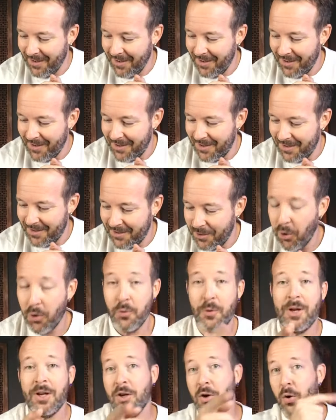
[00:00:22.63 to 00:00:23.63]

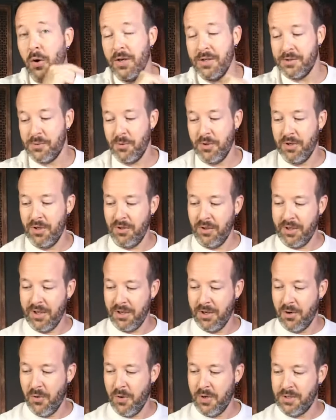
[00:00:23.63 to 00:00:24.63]
We got a quiz. We're going to look at
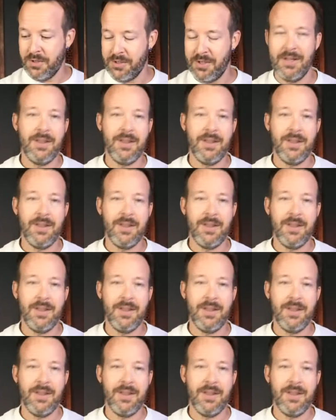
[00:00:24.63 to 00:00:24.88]
a quiz